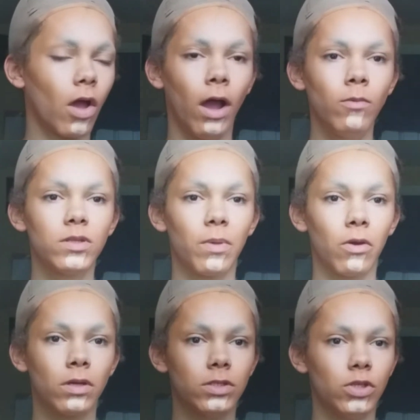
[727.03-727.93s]
Kine was
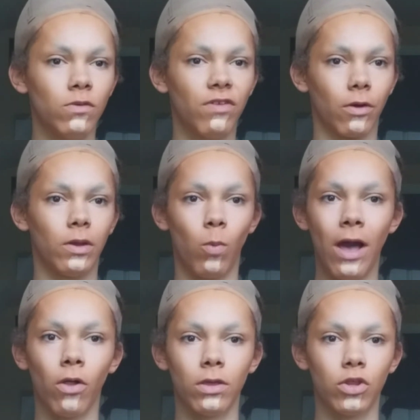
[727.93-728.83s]
appearing to do very
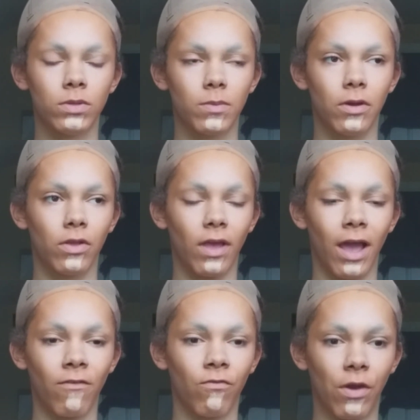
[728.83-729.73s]
well, and she was appearing
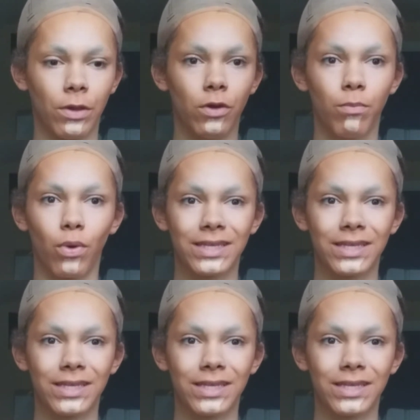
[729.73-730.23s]
to have very good